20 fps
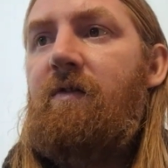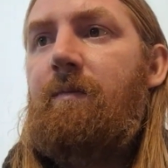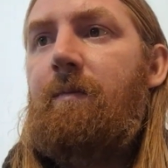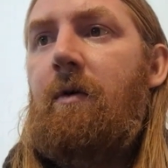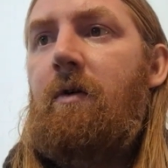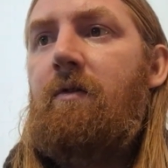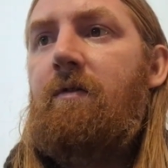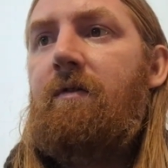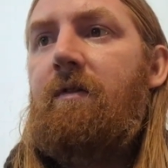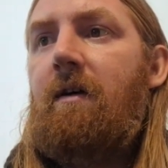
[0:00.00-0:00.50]

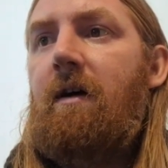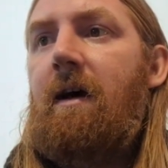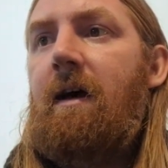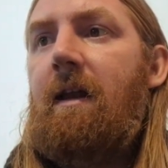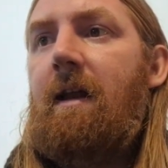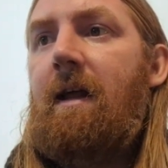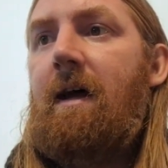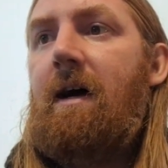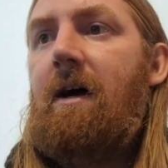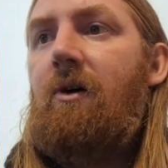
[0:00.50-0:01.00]
both
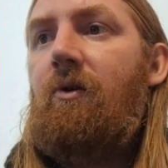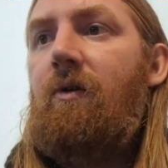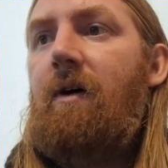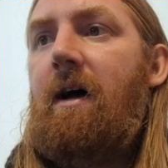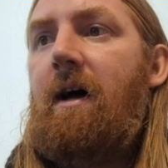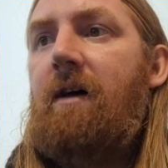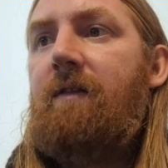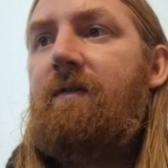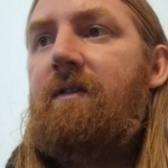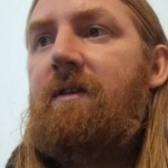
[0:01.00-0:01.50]
allow
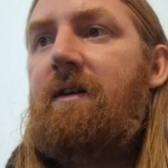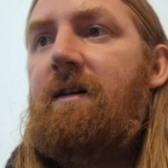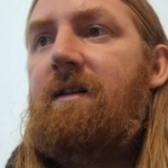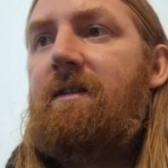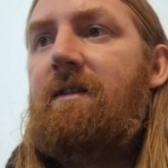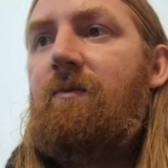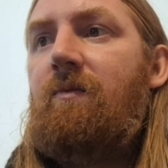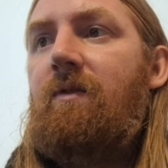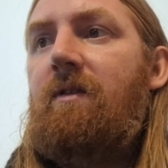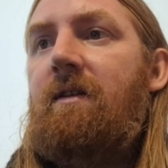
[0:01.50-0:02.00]

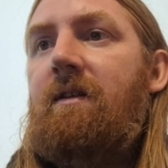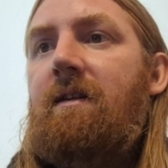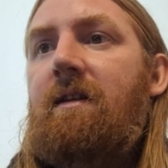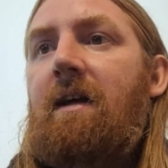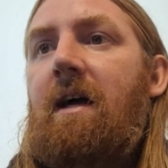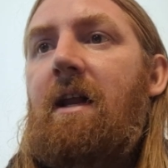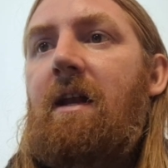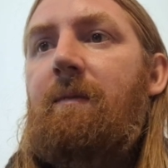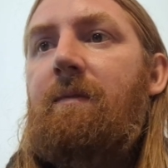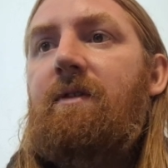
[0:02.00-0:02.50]
advertising within
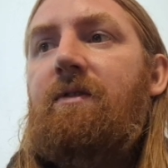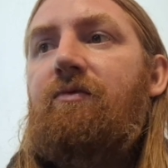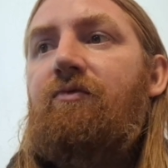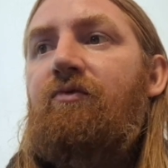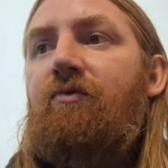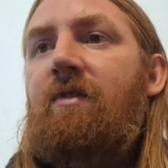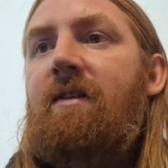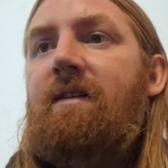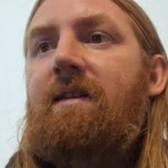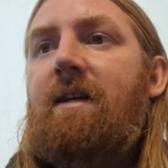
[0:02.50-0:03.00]
cannabis
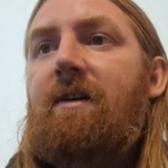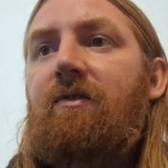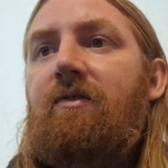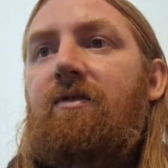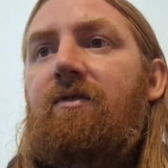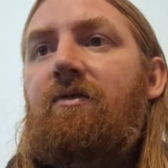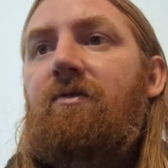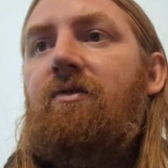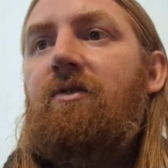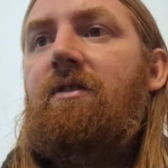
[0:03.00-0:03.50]
retail
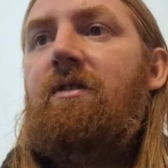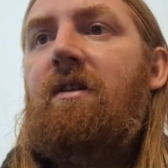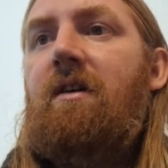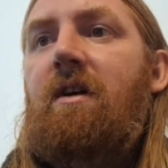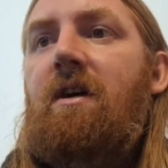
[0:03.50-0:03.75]
stores,